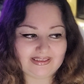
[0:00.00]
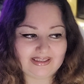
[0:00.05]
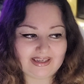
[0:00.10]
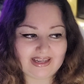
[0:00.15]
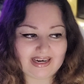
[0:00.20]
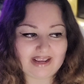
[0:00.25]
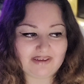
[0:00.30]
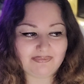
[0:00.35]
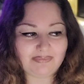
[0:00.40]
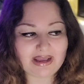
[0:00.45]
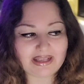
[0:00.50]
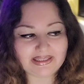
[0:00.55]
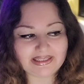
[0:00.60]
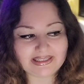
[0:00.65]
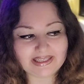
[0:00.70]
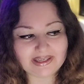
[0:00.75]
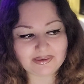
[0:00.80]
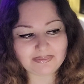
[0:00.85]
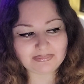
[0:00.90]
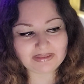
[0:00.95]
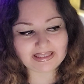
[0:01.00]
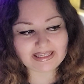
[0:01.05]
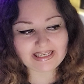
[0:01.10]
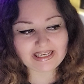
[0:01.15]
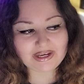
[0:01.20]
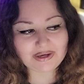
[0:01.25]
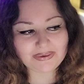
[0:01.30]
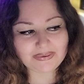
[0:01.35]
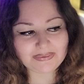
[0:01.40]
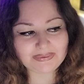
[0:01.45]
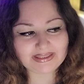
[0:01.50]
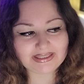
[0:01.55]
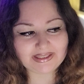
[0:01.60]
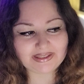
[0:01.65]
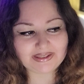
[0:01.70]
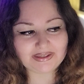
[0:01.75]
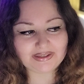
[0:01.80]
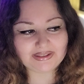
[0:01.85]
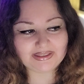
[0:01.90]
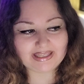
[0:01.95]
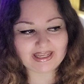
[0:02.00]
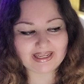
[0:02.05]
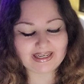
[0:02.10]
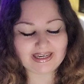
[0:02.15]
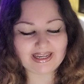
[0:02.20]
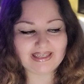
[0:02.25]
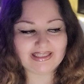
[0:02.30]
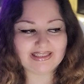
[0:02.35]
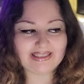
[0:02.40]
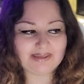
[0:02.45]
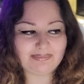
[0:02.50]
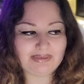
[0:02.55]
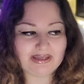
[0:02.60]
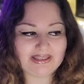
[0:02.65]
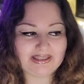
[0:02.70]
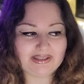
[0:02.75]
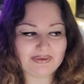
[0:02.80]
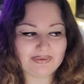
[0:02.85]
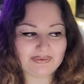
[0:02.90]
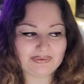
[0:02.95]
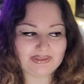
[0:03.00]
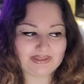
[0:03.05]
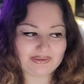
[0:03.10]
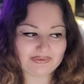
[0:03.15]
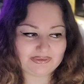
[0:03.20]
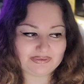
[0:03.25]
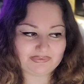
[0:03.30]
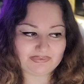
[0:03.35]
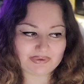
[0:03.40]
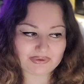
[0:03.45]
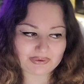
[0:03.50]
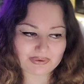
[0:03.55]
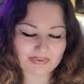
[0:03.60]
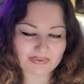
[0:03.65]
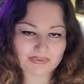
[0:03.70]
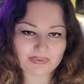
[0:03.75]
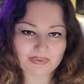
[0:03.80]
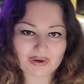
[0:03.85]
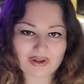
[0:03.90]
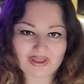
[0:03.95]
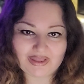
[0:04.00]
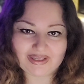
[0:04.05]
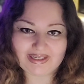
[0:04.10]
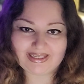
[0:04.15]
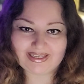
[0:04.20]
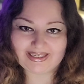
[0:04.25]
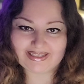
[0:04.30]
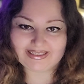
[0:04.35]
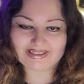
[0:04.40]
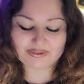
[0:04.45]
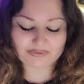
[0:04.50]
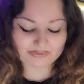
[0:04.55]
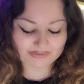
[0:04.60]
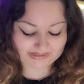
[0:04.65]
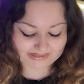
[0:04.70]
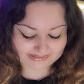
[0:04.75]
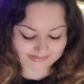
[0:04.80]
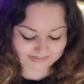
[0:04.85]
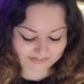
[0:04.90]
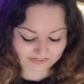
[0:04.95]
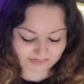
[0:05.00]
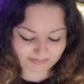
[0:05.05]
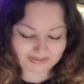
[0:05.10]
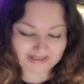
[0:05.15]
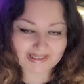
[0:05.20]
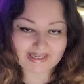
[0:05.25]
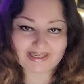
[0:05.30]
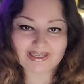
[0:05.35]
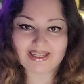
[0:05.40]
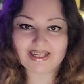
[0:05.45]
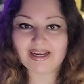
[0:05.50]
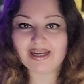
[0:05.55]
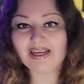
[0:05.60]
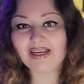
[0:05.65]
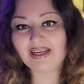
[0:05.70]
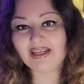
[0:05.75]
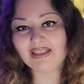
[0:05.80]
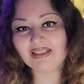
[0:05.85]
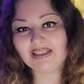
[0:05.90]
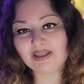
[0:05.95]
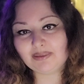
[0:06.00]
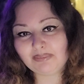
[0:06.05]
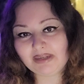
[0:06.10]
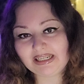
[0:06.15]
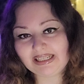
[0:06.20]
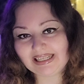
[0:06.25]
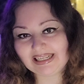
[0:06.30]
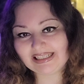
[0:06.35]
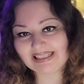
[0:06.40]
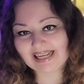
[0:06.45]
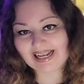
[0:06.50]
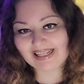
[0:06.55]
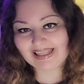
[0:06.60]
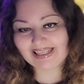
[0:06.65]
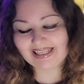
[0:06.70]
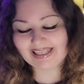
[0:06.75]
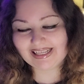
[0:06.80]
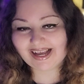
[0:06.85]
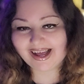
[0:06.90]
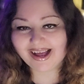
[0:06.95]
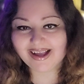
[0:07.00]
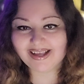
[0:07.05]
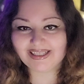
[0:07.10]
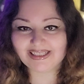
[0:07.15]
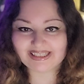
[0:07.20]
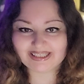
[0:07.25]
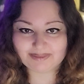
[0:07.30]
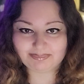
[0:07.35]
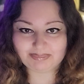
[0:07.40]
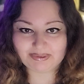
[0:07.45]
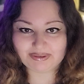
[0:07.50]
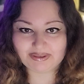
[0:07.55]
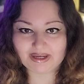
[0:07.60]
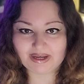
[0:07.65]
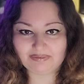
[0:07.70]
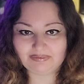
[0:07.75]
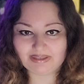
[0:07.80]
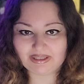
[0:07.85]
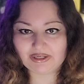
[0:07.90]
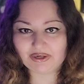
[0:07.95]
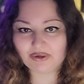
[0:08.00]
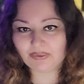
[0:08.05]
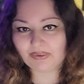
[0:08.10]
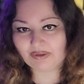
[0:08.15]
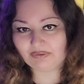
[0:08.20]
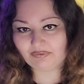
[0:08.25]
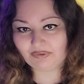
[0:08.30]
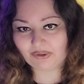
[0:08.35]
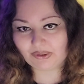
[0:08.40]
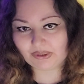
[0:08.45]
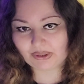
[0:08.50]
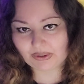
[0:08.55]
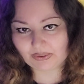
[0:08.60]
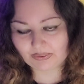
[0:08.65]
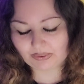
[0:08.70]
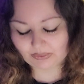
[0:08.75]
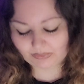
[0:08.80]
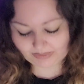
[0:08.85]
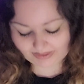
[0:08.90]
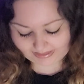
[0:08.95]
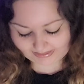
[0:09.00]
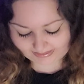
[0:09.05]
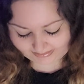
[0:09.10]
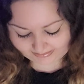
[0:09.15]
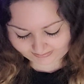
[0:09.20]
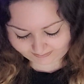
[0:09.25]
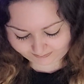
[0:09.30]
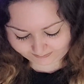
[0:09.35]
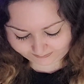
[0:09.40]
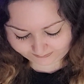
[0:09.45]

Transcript: and I've met some Leos that are that exhibit those those Virgo qualities. So this could be like somebody that's on the cusp of Leo and Virgo, okay?